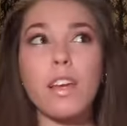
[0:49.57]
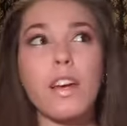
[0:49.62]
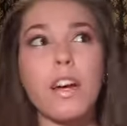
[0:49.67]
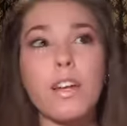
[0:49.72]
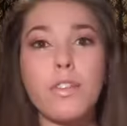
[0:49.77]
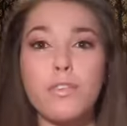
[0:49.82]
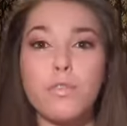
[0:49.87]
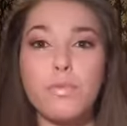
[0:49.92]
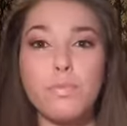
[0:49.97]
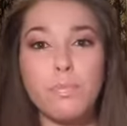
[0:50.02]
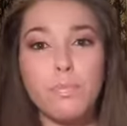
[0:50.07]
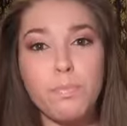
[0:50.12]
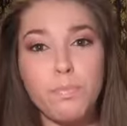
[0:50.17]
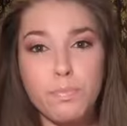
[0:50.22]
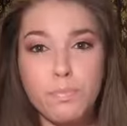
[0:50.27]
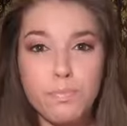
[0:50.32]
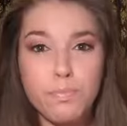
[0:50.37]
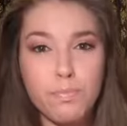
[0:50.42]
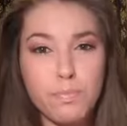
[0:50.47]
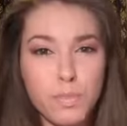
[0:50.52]
kind of
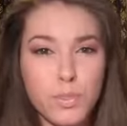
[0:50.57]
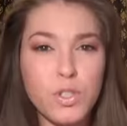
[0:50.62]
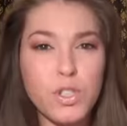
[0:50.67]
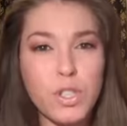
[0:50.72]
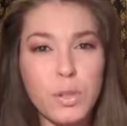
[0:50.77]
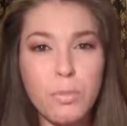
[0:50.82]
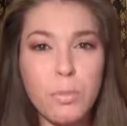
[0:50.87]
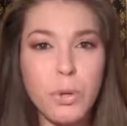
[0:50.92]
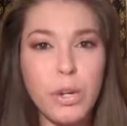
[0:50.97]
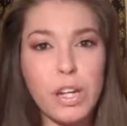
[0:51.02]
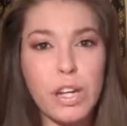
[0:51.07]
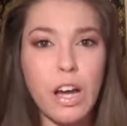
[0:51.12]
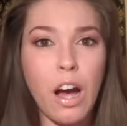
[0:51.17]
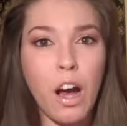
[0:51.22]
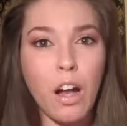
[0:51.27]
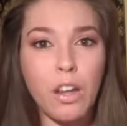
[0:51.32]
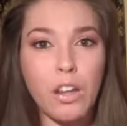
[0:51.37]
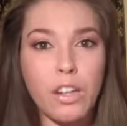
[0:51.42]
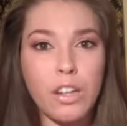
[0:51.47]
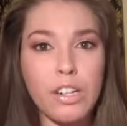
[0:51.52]
shimmery
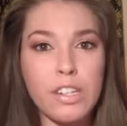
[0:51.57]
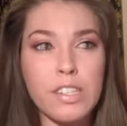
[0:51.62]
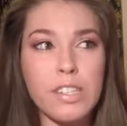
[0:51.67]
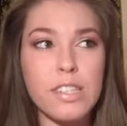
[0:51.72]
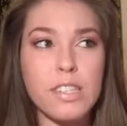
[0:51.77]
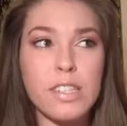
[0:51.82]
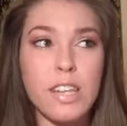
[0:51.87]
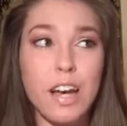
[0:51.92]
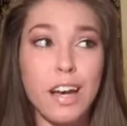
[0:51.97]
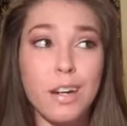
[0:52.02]
colors,